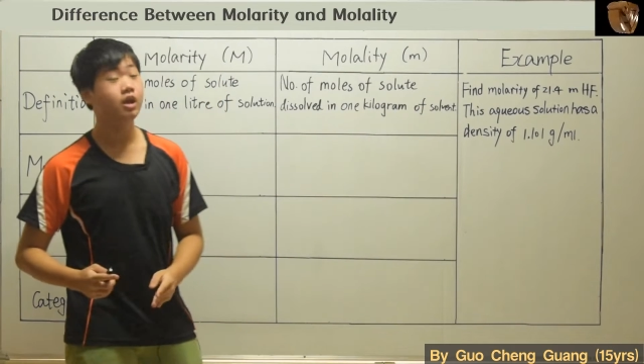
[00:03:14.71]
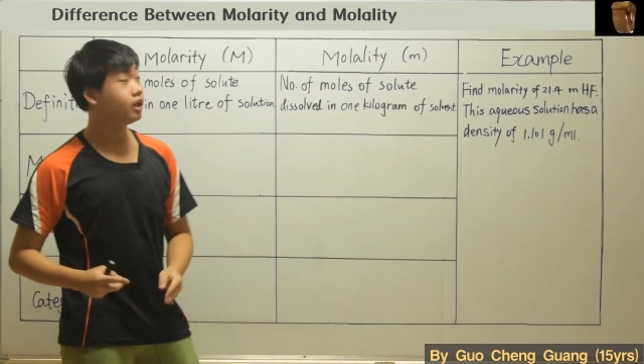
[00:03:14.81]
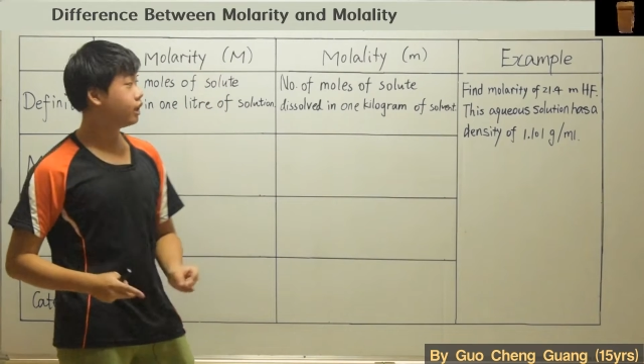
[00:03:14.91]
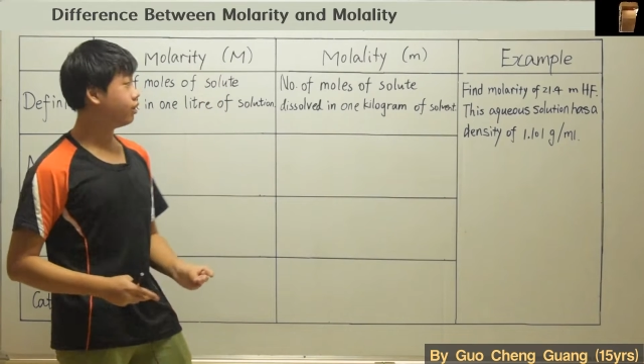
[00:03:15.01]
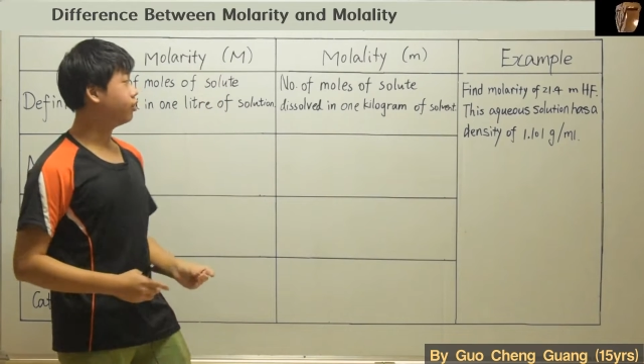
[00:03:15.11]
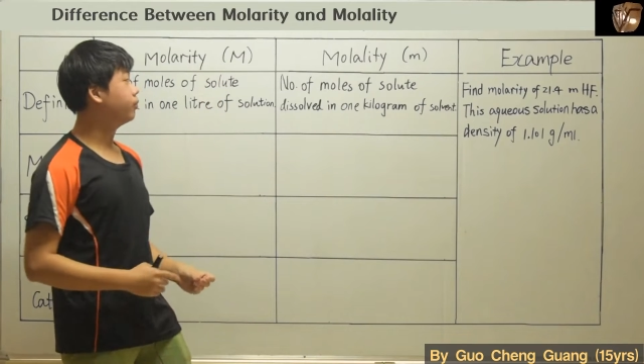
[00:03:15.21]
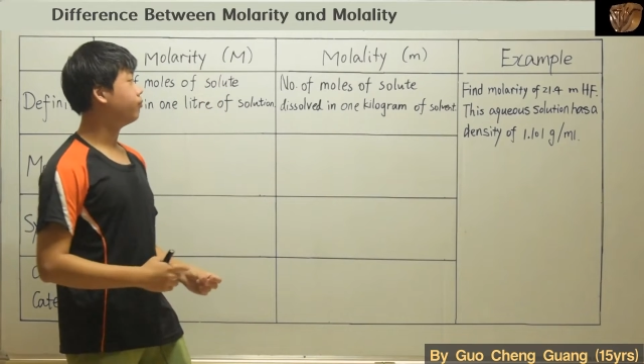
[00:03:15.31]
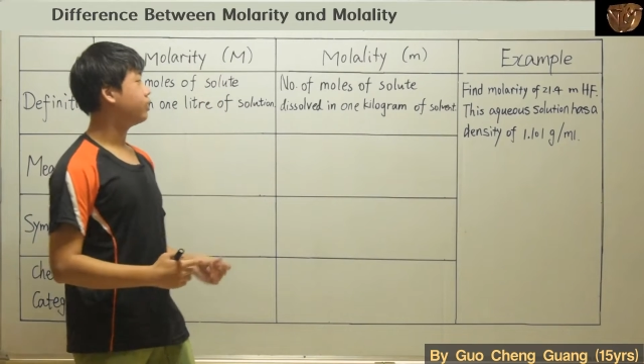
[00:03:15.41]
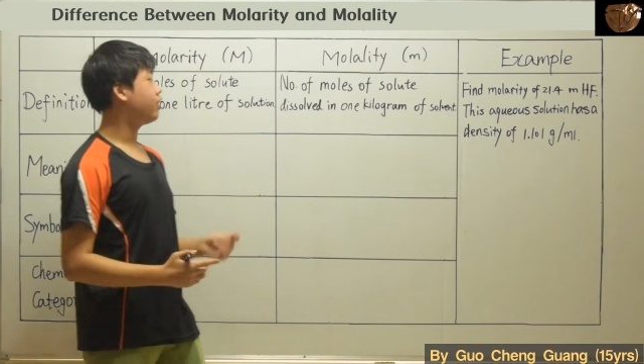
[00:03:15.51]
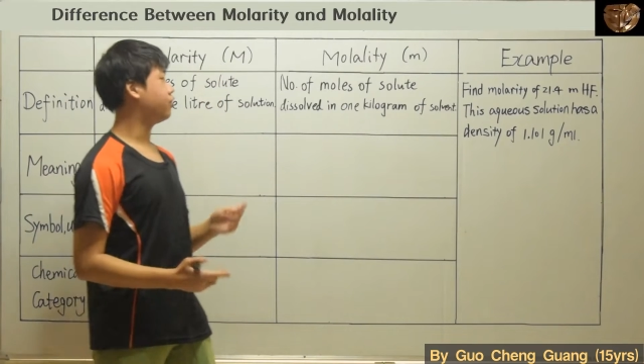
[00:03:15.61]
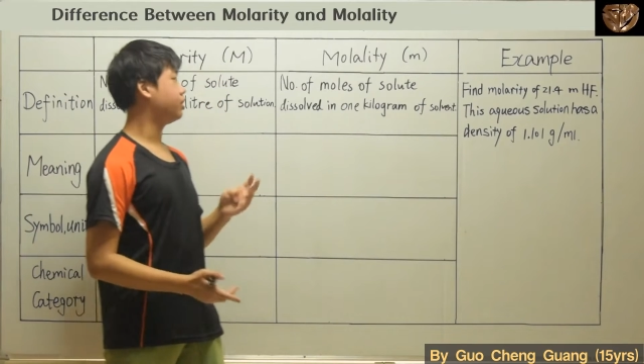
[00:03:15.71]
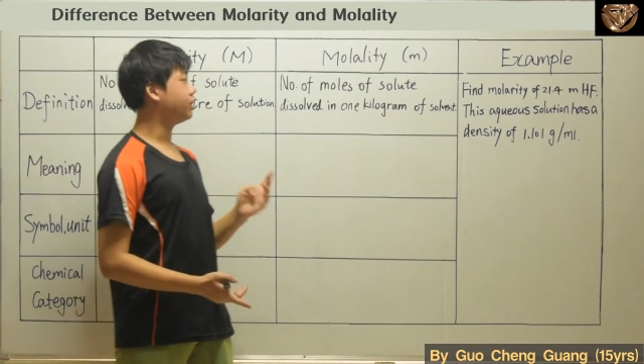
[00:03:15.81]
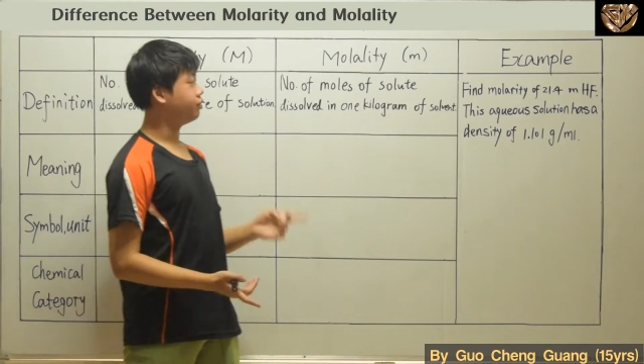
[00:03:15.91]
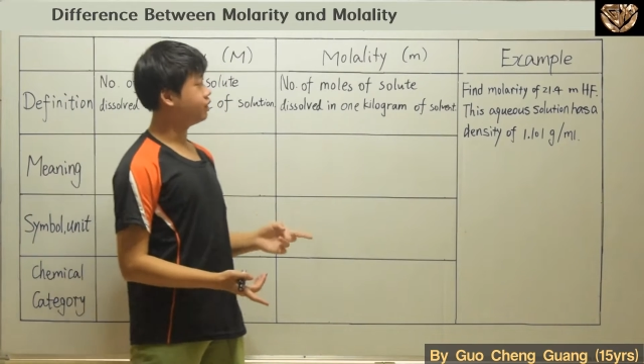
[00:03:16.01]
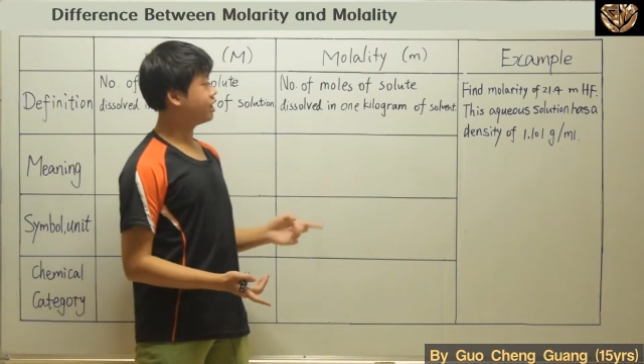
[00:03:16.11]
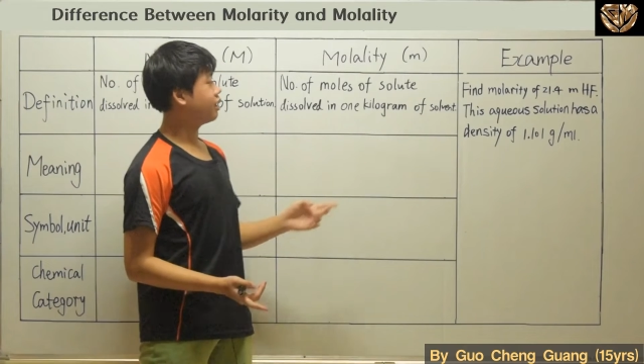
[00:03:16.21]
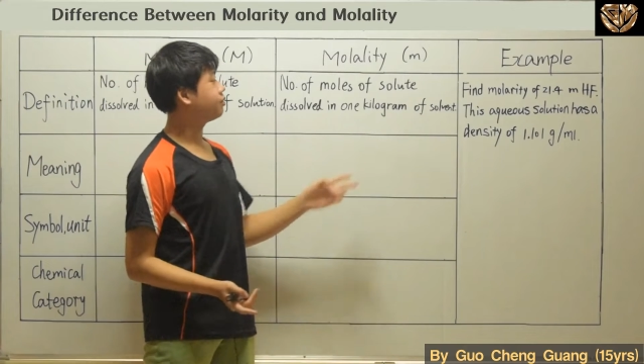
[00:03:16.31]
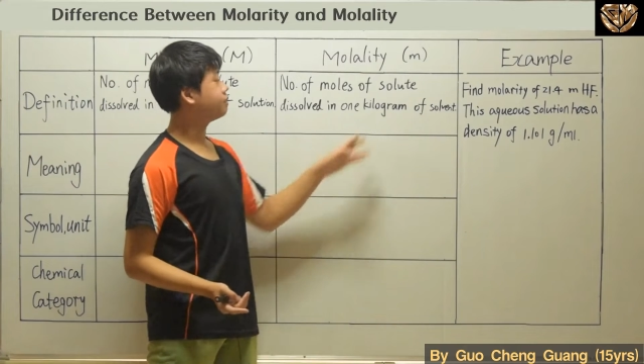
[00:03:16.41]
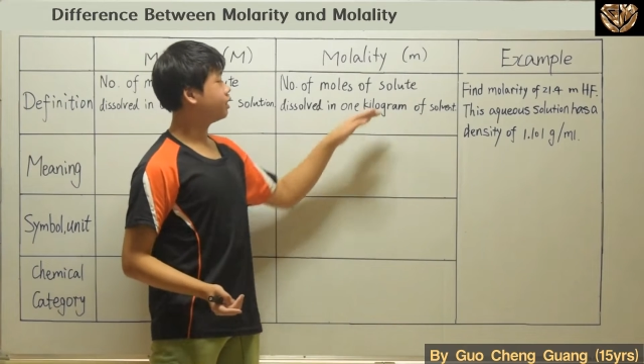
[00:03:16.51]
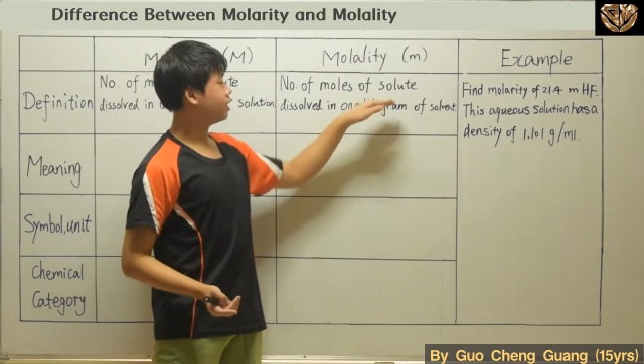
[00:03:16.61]
Now, if you need a
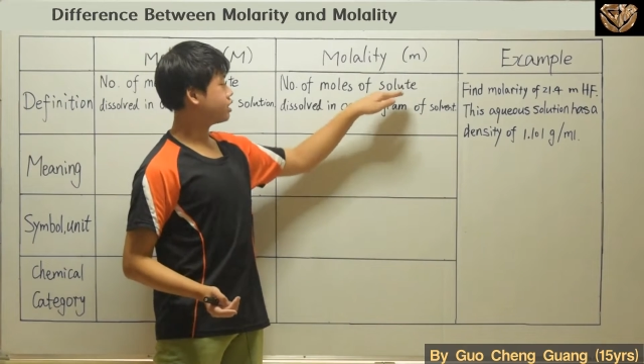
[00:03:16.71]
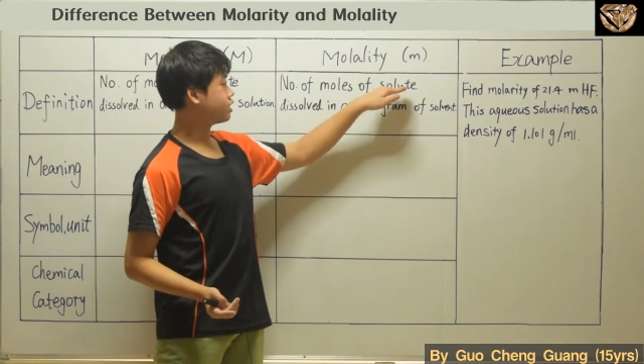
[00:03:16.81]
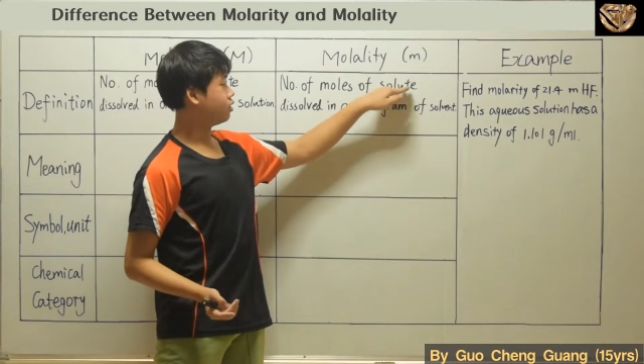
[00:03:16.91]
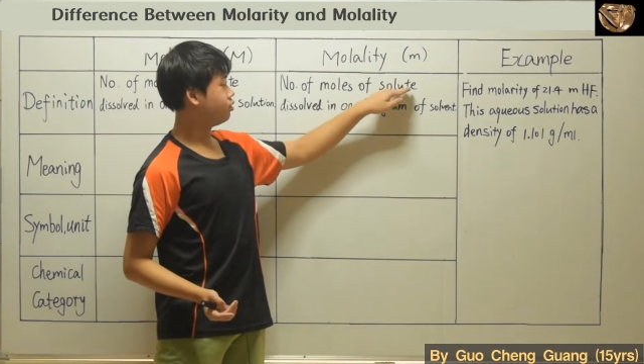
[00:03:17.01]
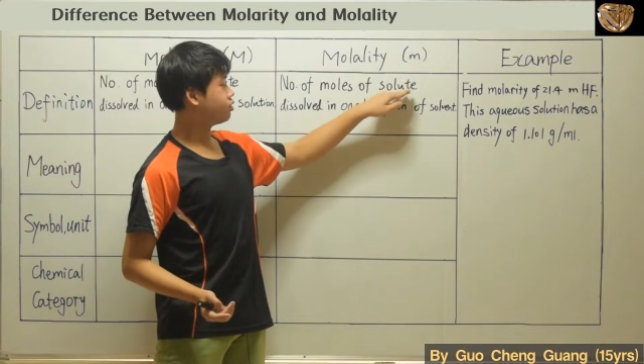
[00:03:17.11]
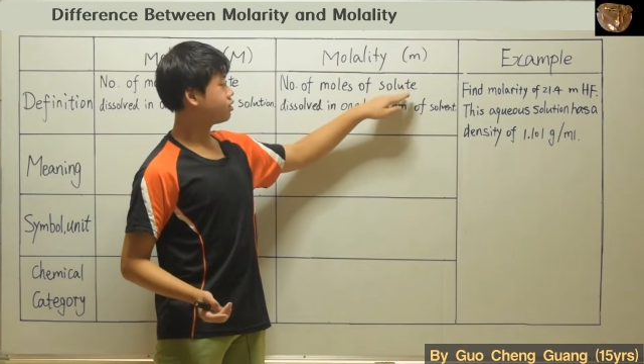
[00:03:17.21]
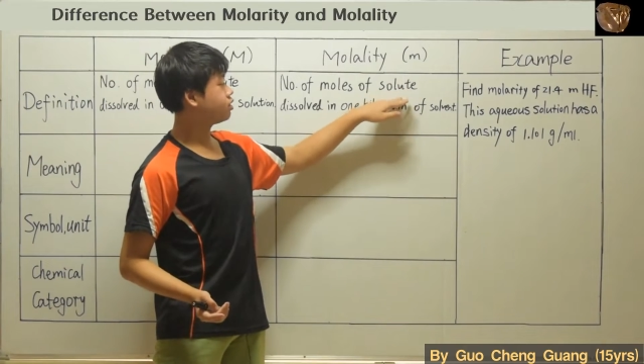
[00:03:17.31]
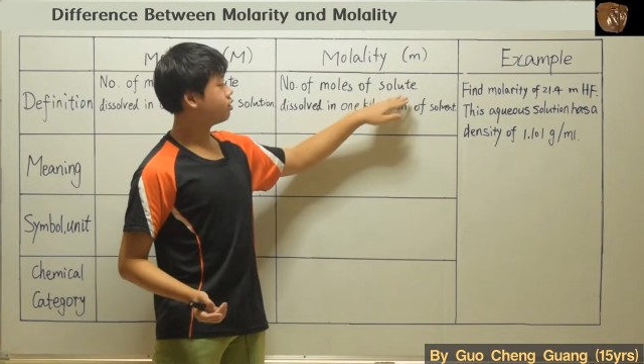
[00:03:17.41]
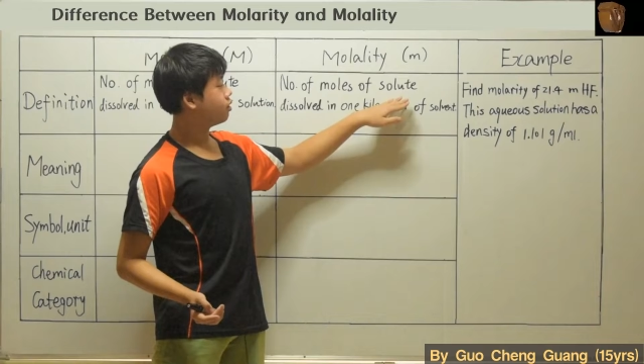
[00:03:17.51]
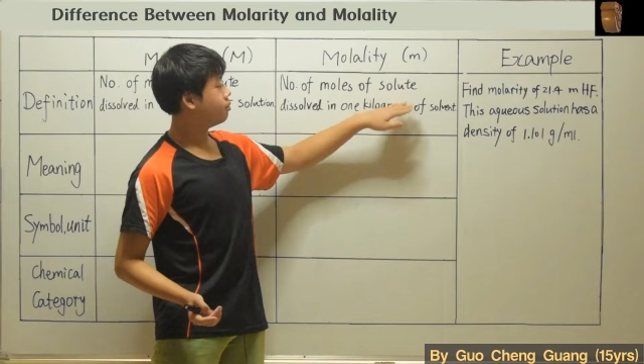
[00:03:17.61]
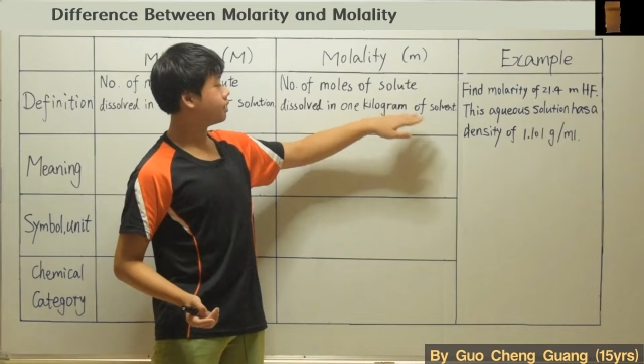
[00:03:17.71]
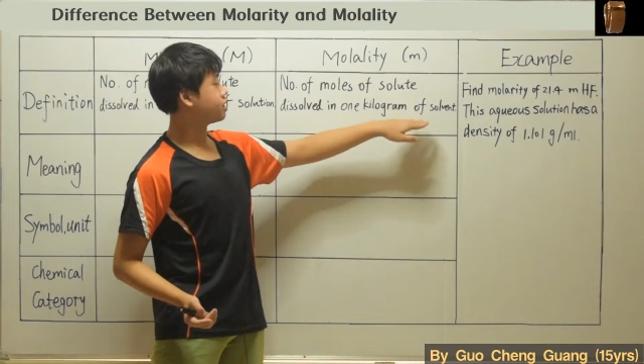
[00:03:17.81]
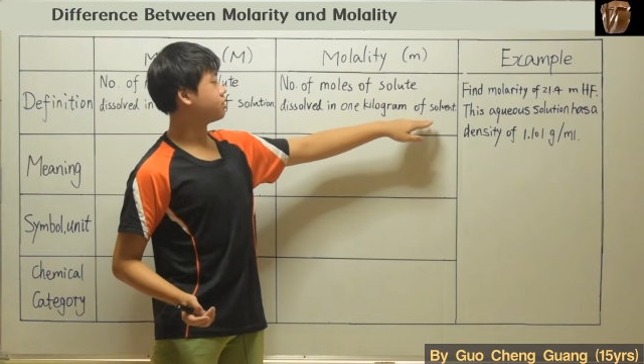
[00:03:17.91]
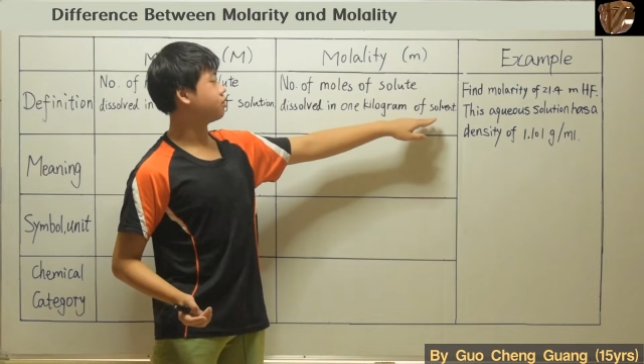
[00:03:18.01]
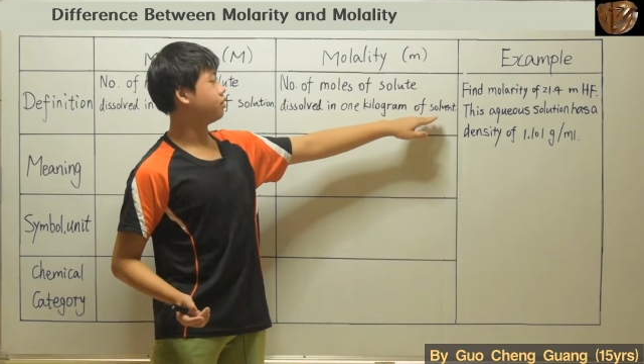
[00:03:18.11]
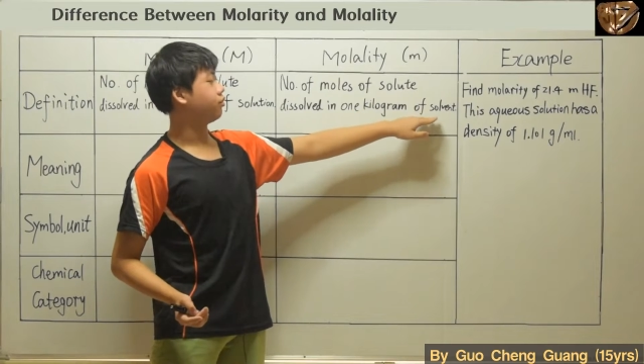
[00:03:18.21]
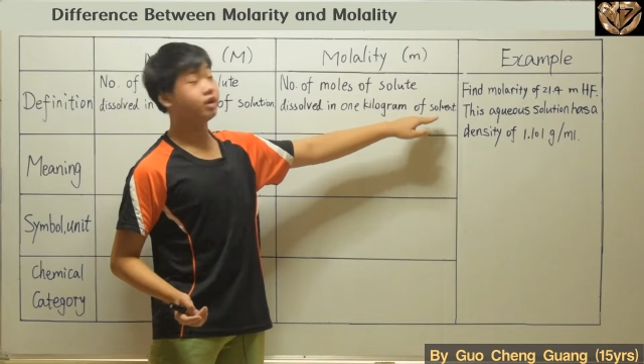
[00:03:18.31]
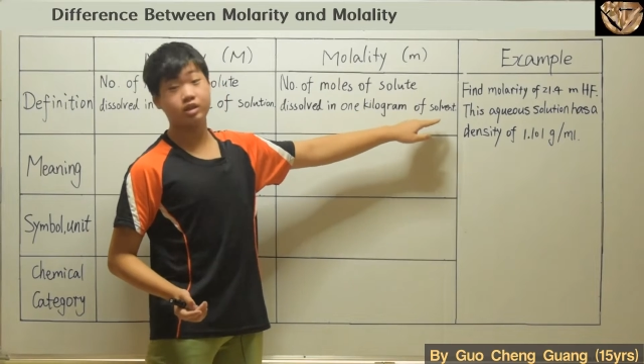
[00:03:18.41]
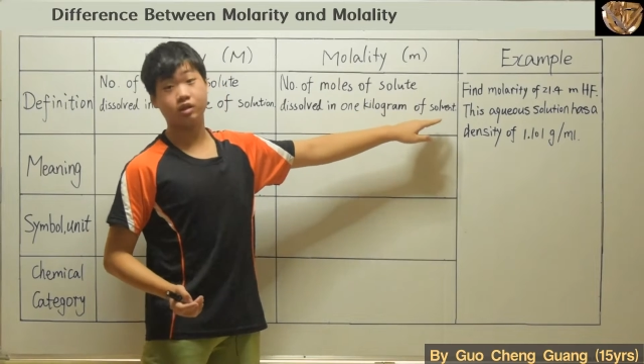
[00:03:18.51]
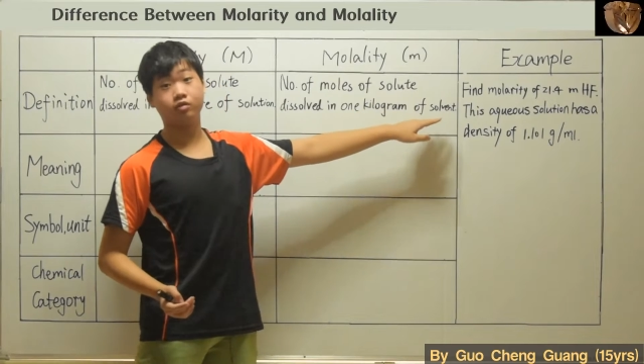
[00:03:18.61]
recap, a solute mixed with a
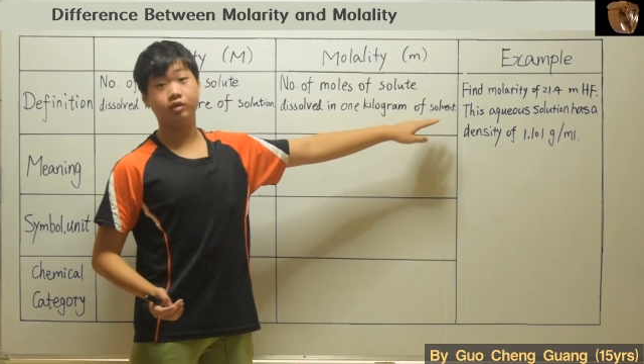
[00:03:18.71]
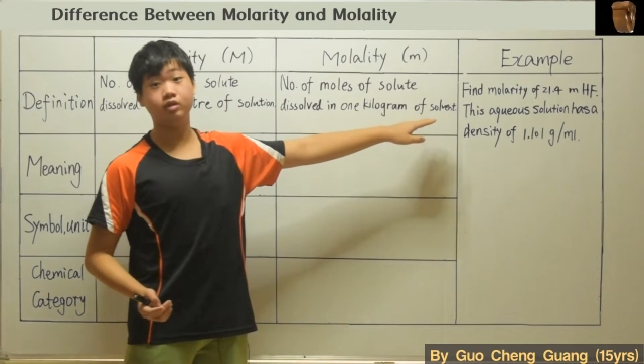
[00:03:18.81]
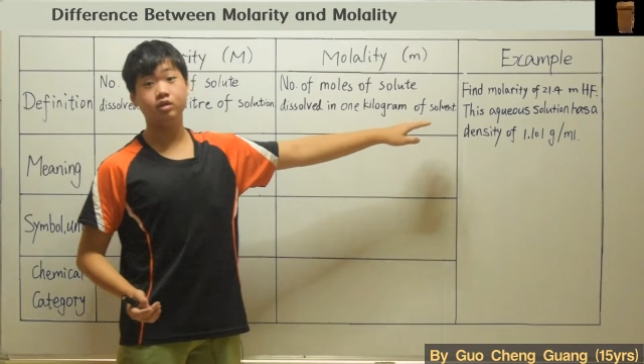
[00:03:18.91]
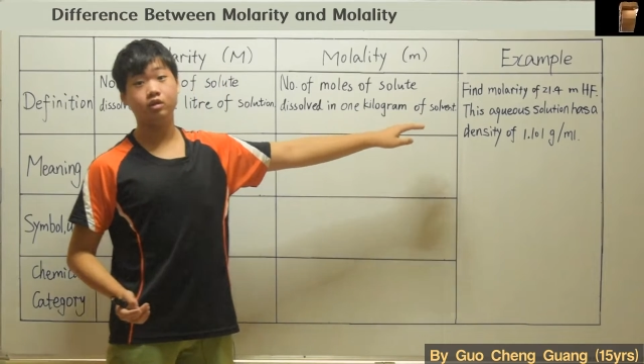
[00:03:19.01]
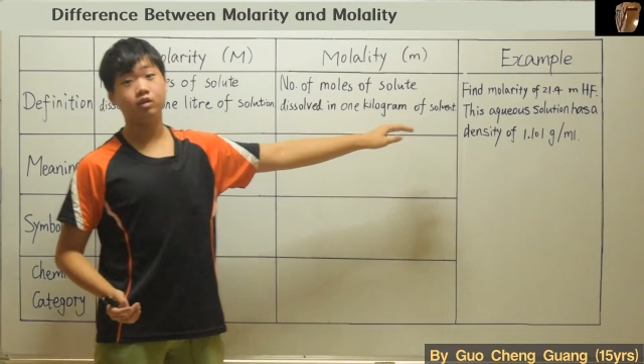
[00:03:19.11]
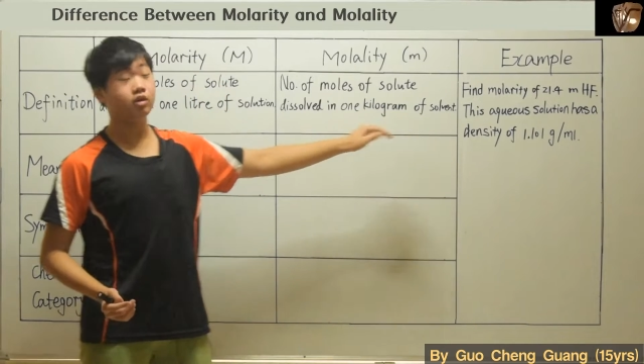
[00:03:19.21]
solvent